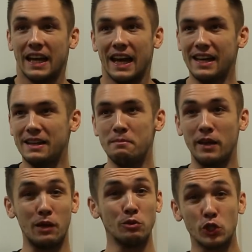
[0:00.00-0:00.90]

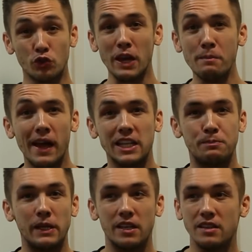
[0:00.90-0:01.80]
It was a great match
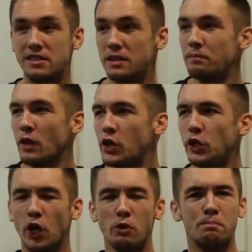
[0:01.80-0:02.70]
because,
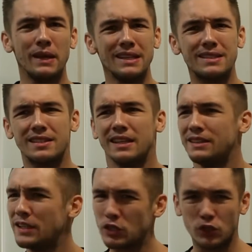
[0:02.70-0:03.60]
you know, Miz
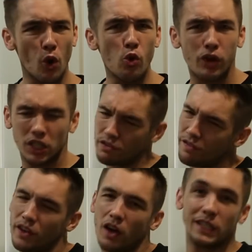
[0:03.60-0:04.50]
did a skull-crushing
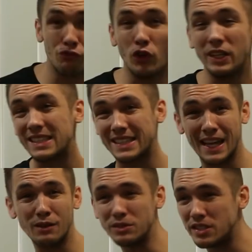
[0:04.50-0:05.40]
finale. Rollins
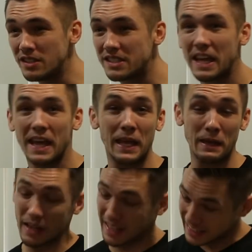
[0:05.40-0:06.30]
countered,
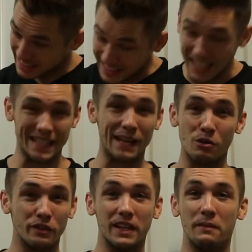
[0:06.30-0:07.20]
he kicked out
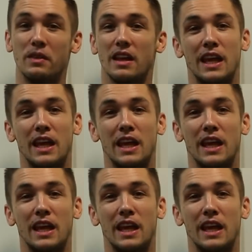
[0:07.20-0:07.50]
of it.